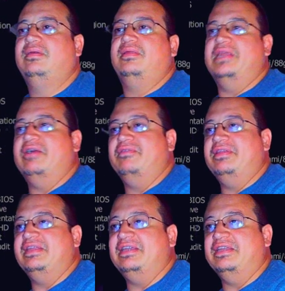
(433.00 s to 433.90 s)
Now we need
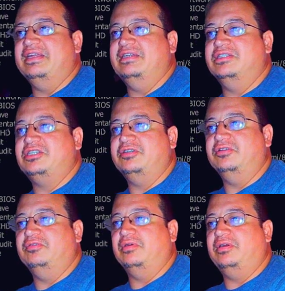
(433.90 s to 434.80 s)
to get
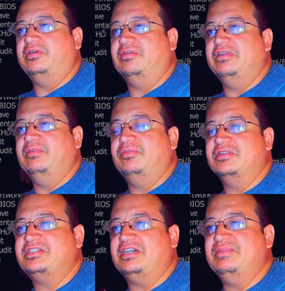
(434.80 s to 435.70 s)
into our input
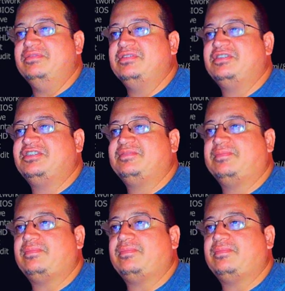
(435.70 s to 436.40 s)
assignments.